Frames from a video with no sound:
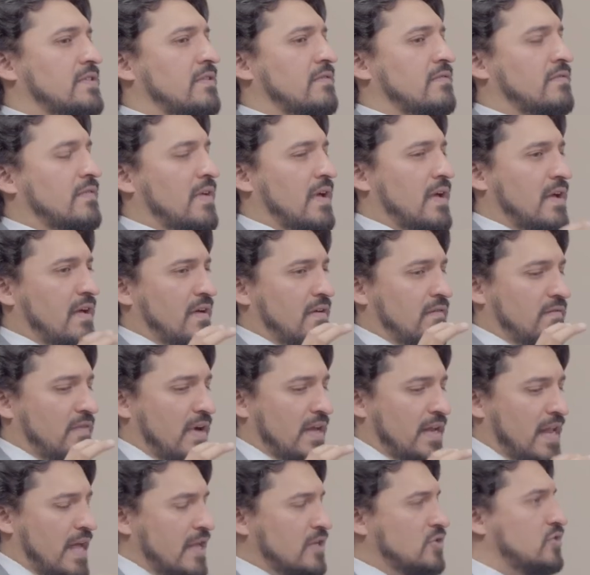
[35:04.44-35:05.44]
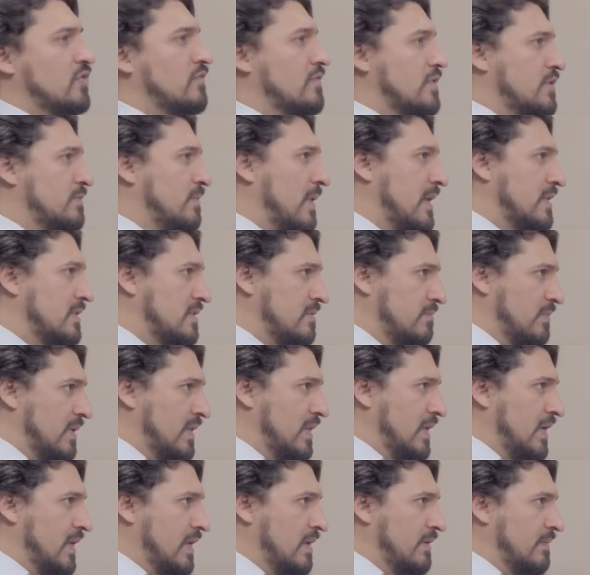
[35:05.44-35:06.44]
of financial
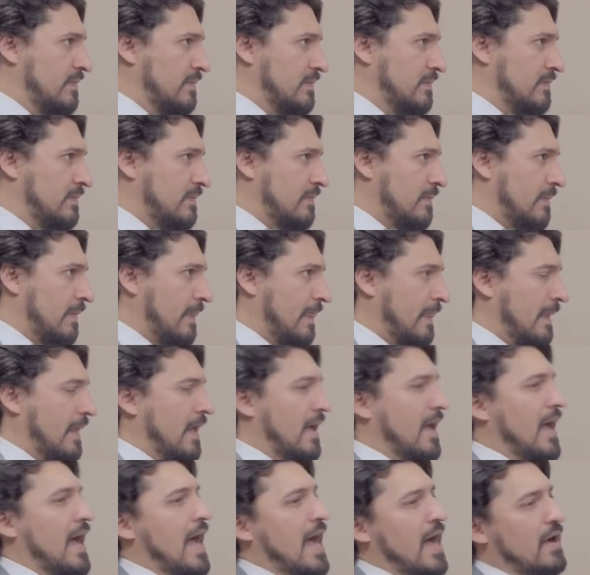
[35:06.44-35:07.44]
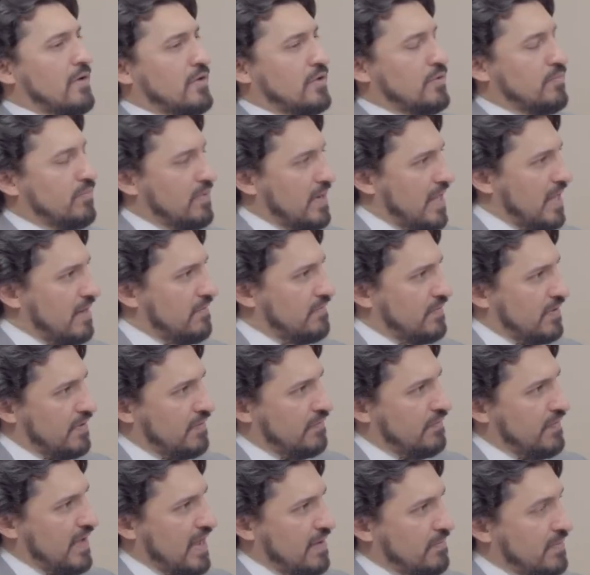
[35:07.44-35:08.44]
responsibility. How do you plan for your
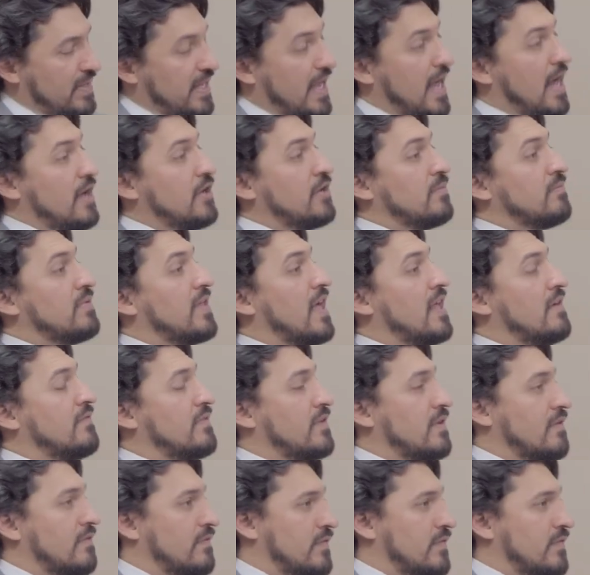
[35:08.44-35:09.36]
family? How do you plan for your